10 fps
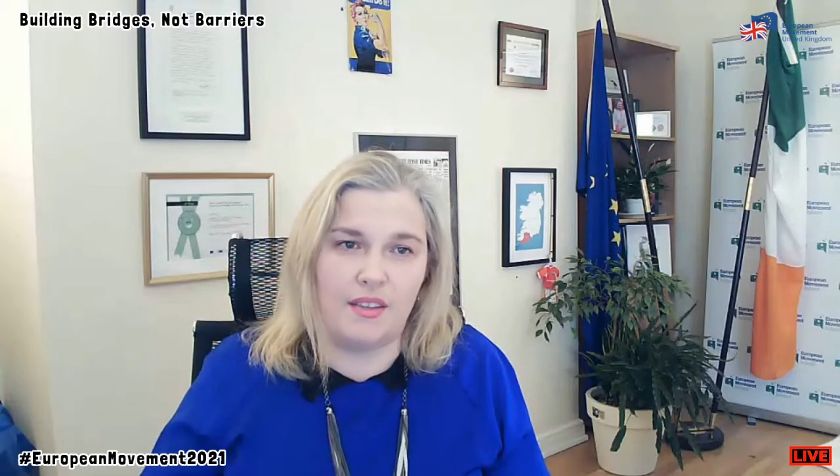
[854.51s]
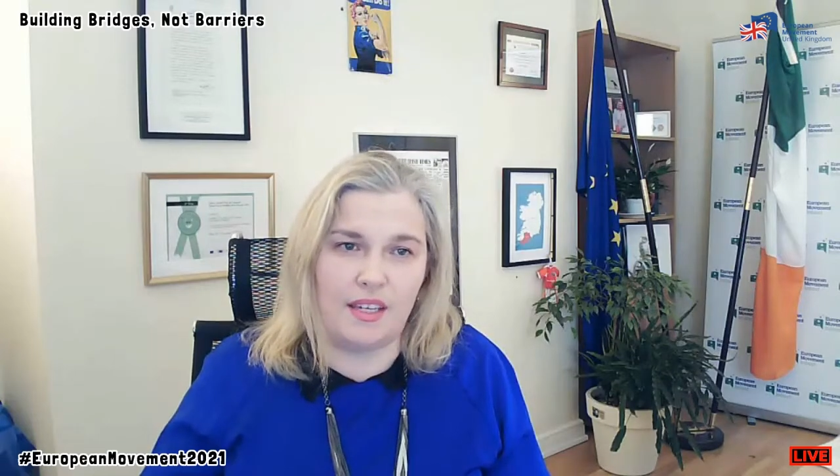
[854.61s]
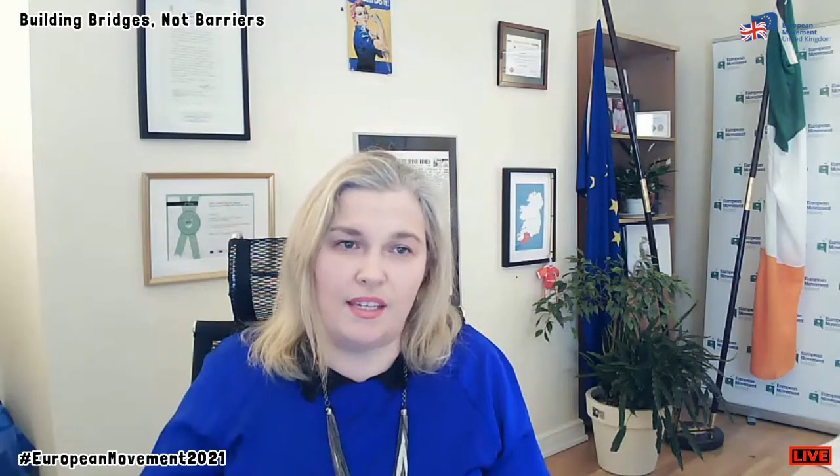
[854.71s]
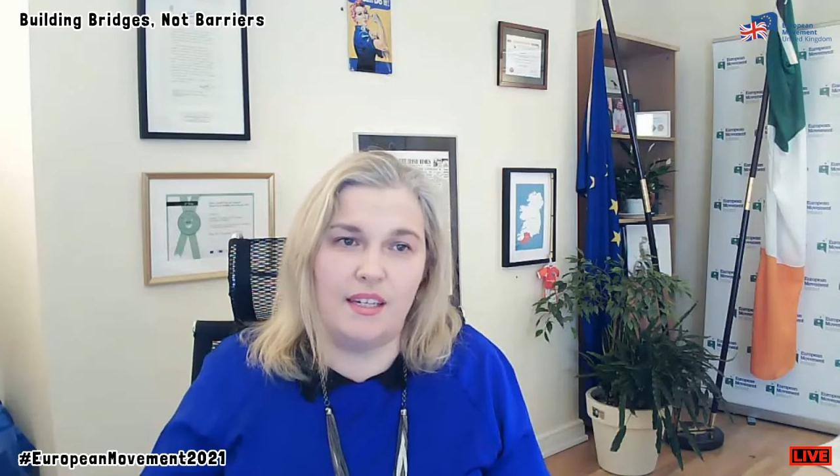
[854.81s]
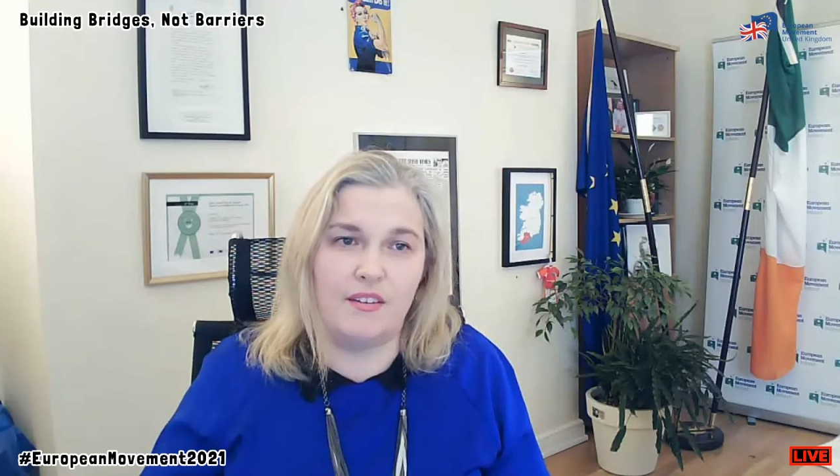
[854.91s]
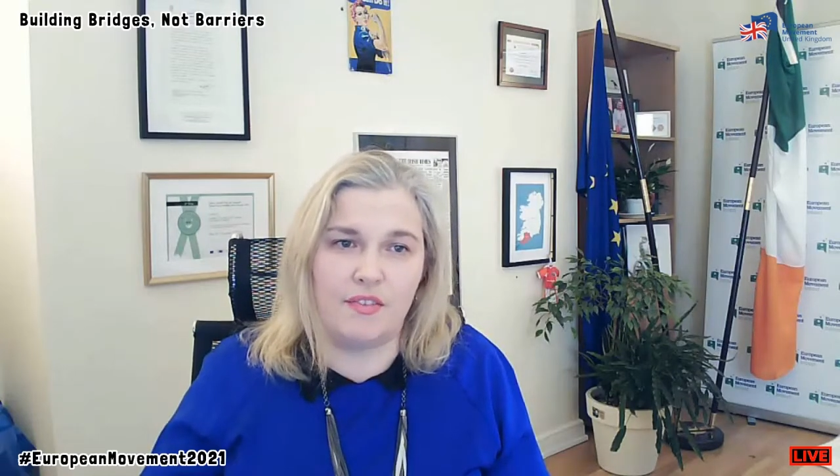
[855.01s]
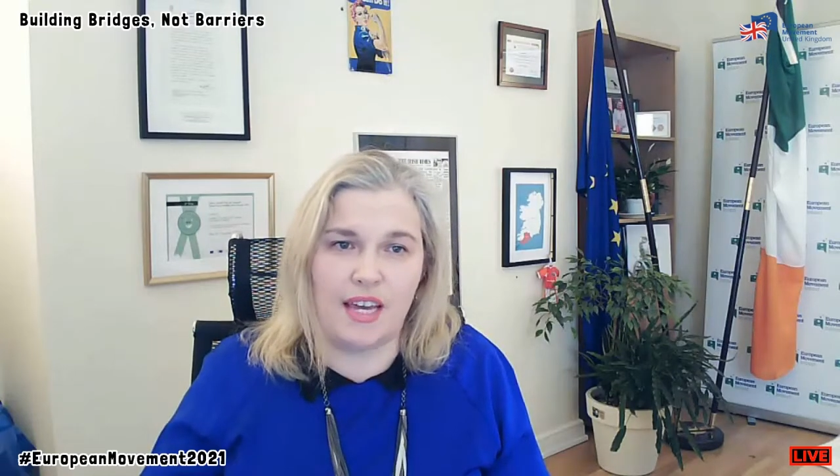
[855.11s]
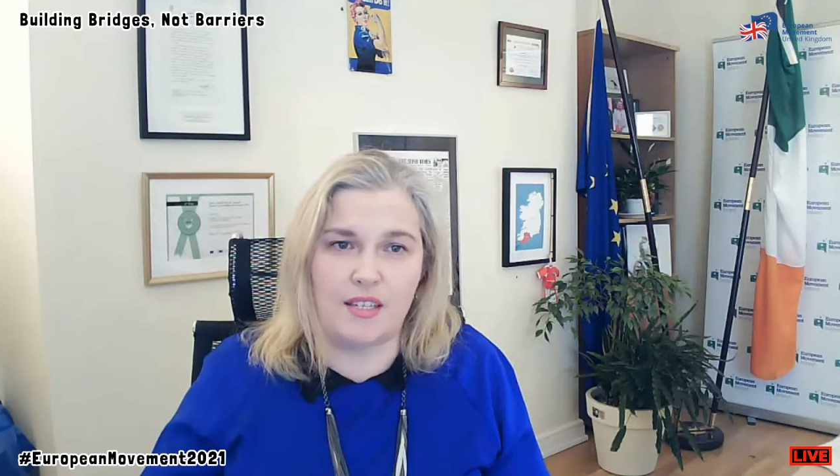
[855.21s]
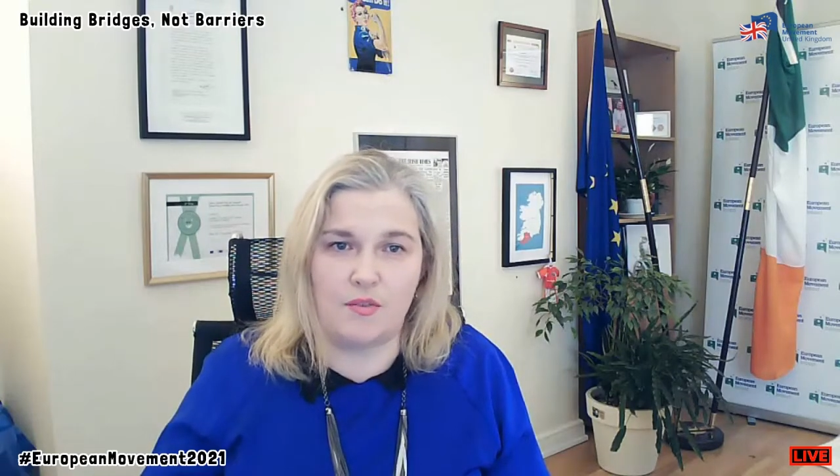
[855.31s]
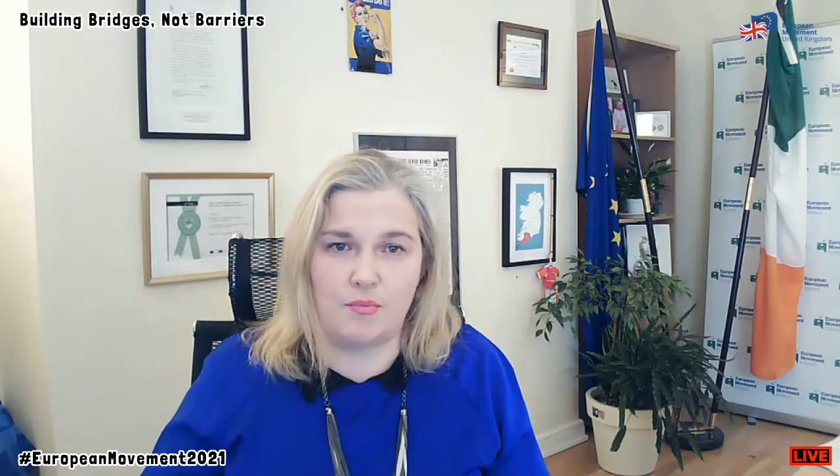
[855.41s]
the
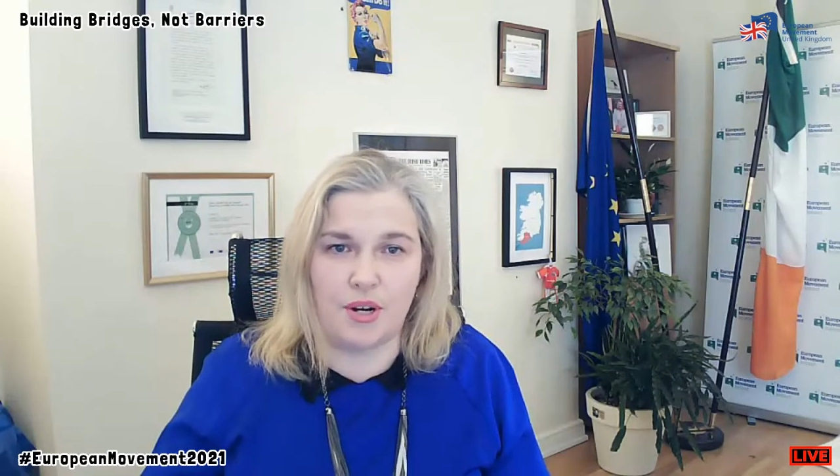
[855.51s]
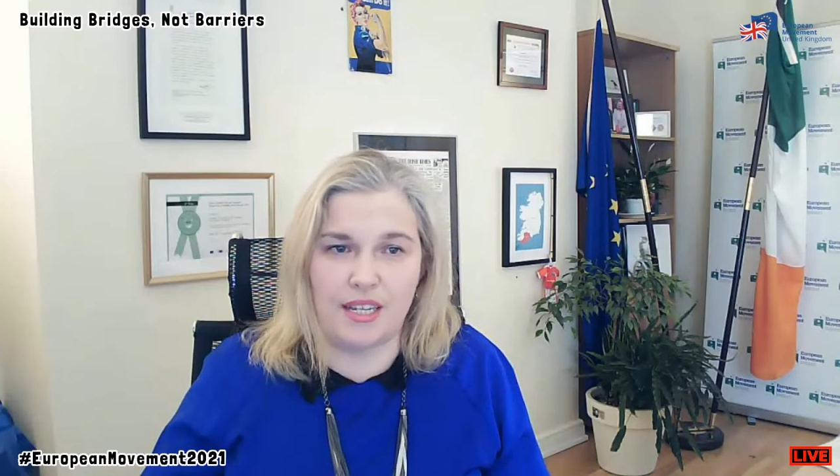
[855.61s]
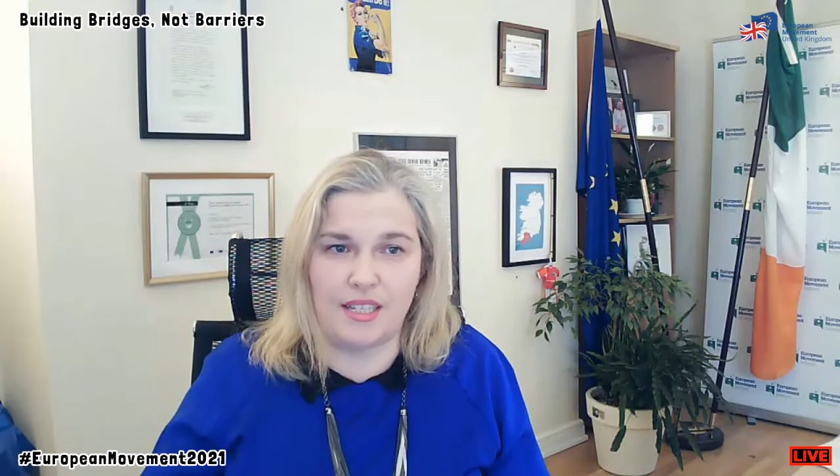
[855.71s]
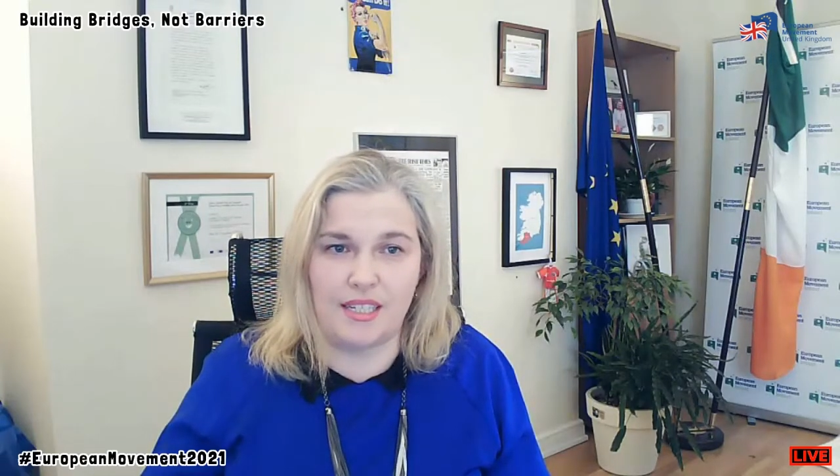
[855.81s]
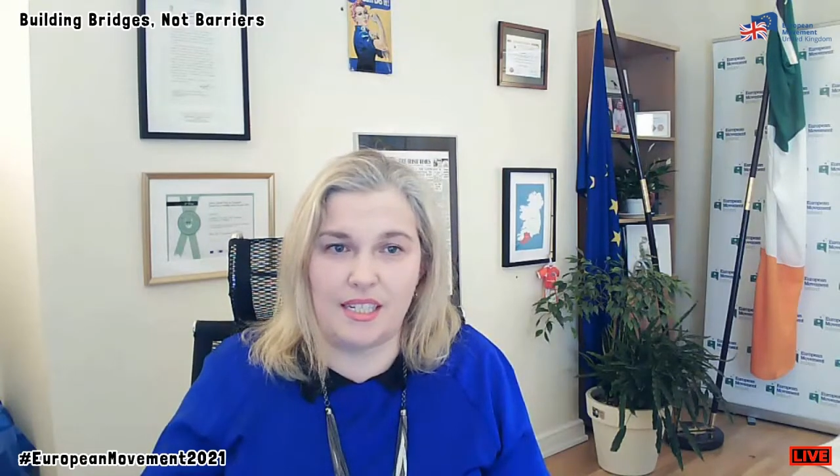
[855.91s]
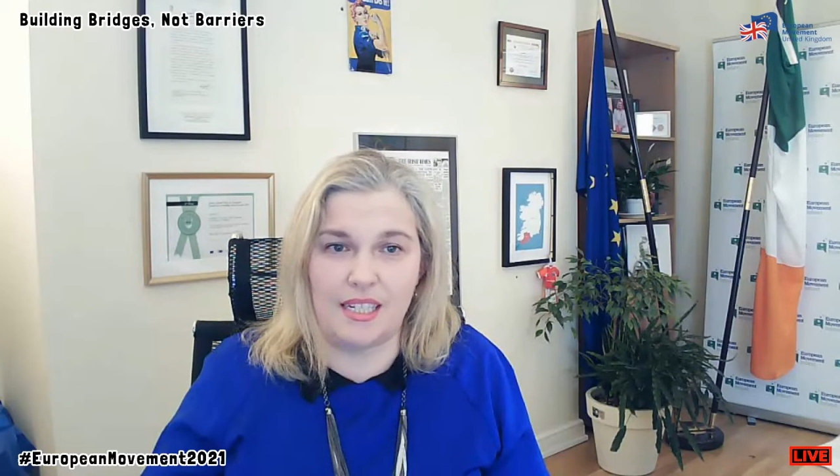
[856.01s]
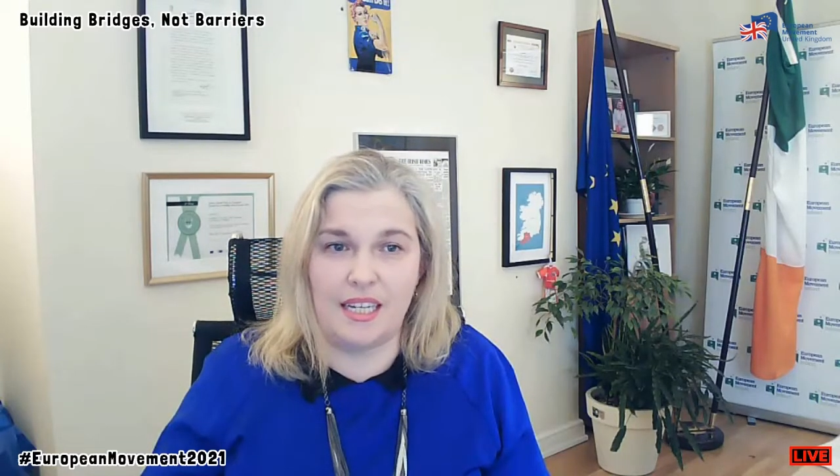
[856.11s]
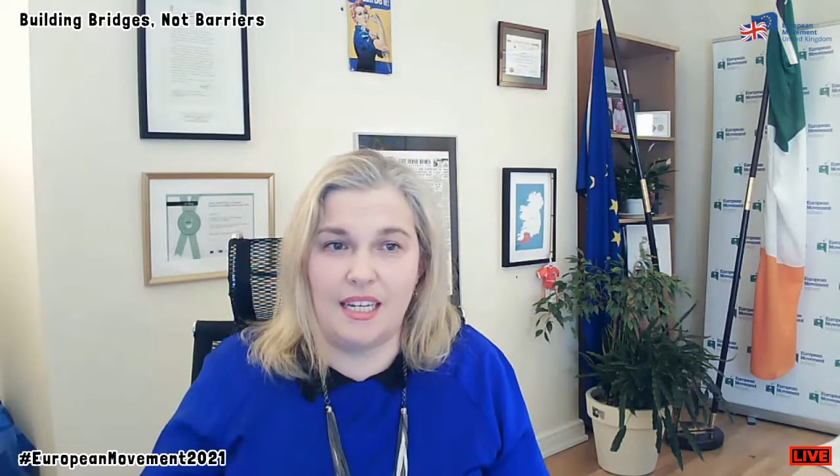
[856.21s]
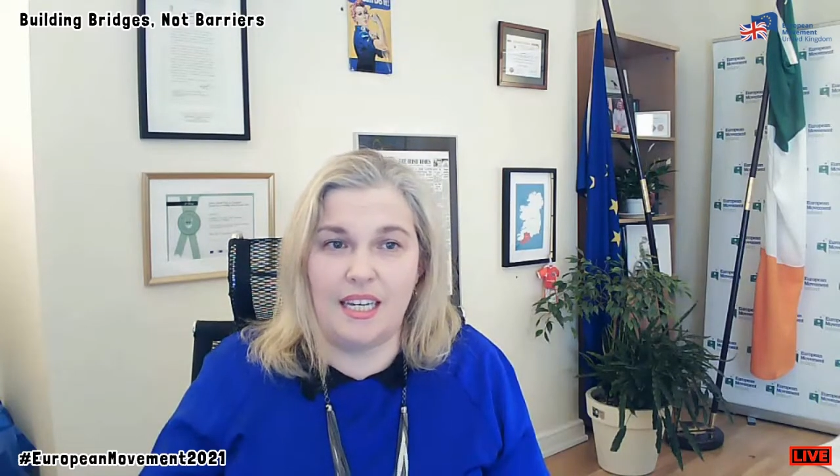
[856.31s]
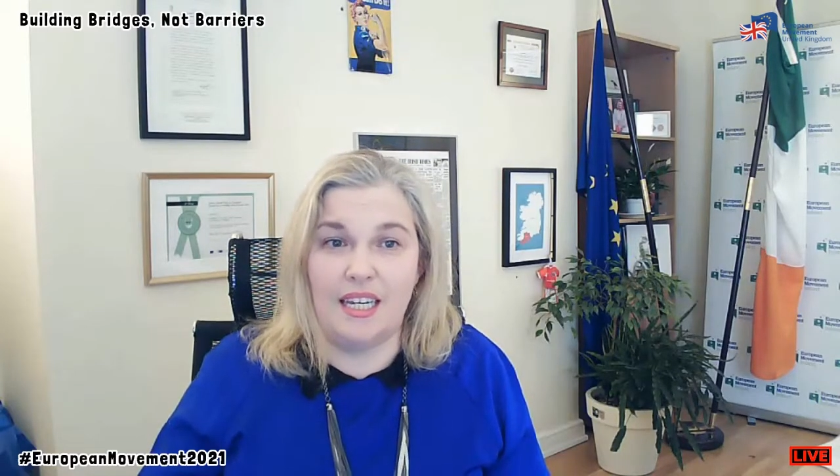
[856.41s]
effects of Brexit.